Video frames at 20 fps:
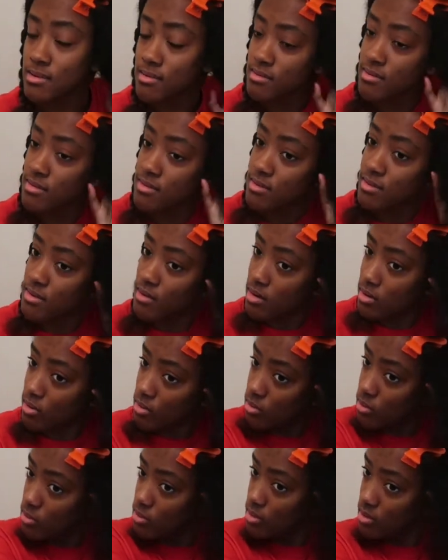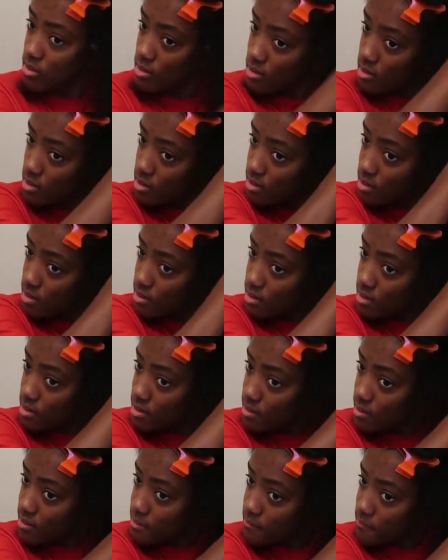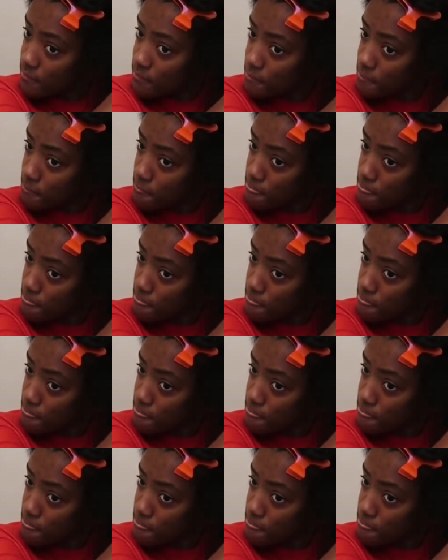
So I'm